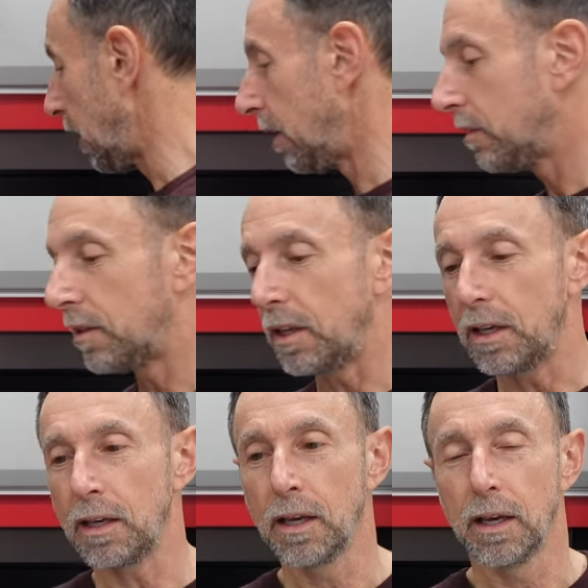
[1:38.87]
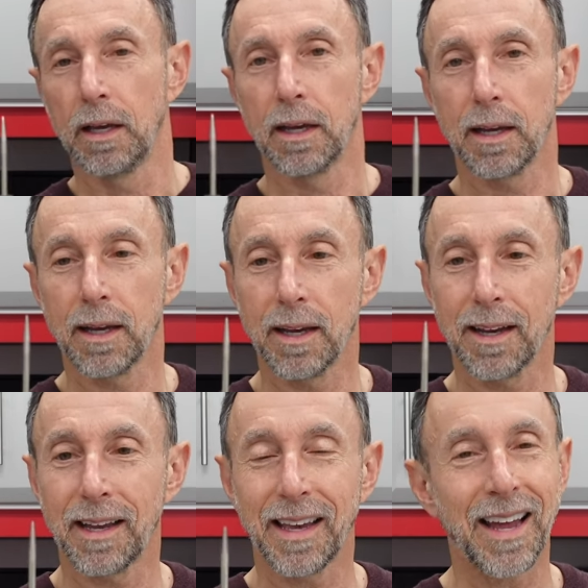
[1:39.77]
is the,
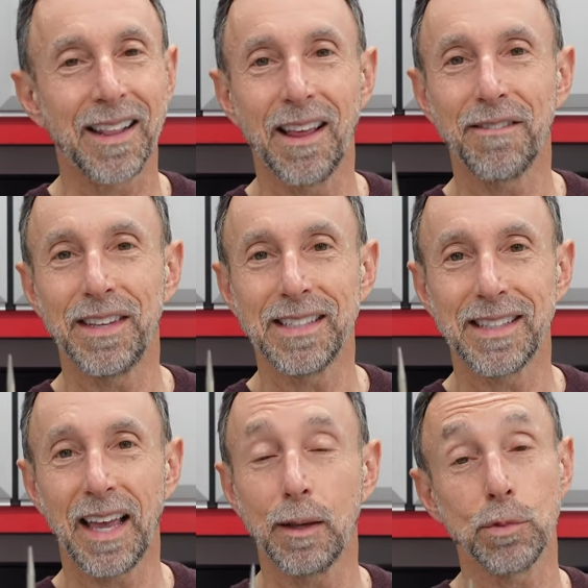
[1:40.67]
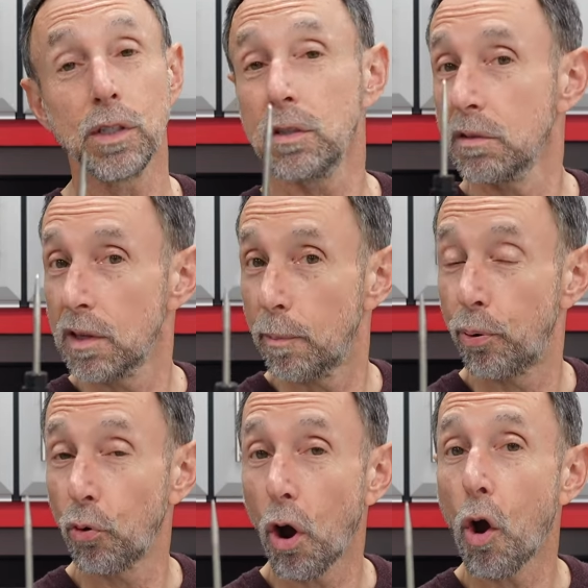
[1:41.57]
you gotta love these names. This is the
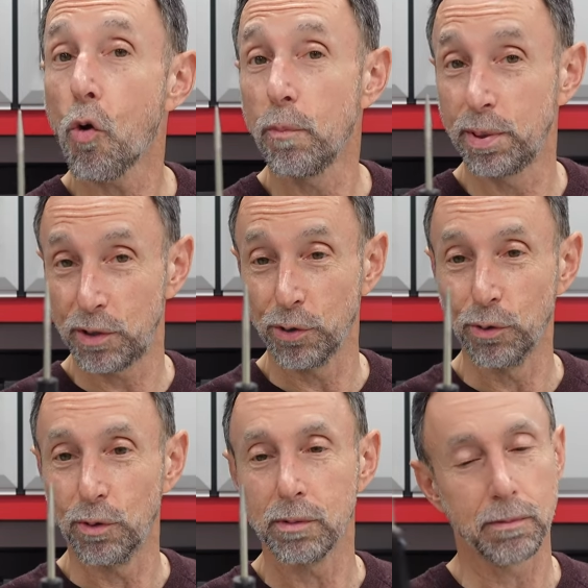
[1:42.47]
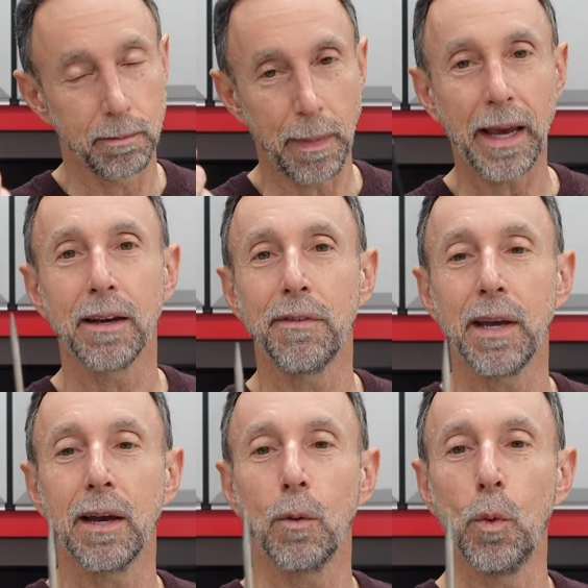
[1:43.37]
probe tool. Make of
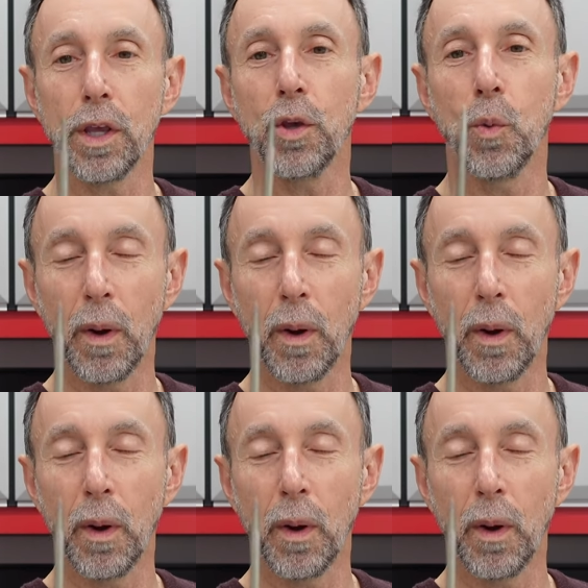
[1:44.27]
it what you